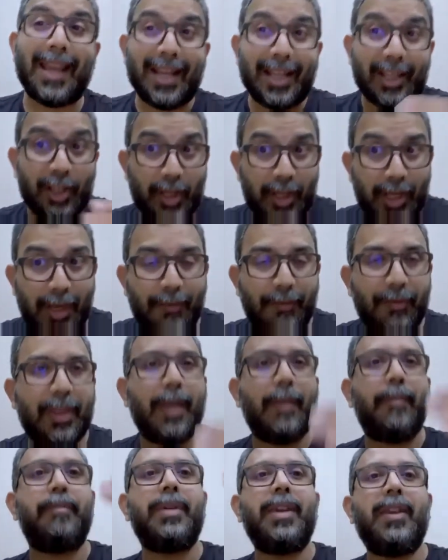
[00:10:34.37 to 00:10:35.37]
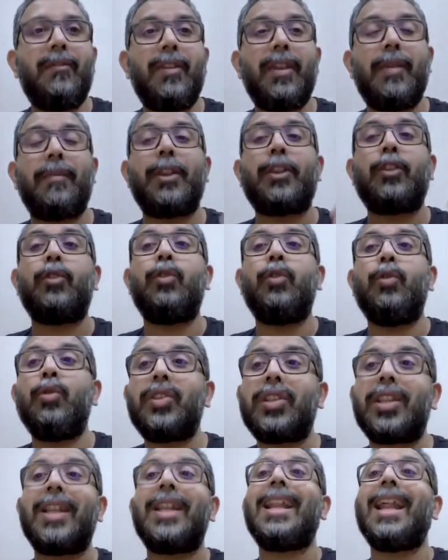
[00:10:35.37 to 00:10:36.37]
achieve the BV, but you
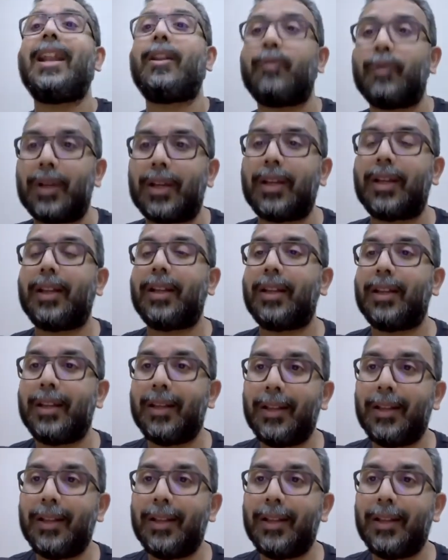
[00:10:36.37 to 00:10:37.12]
lose a networker.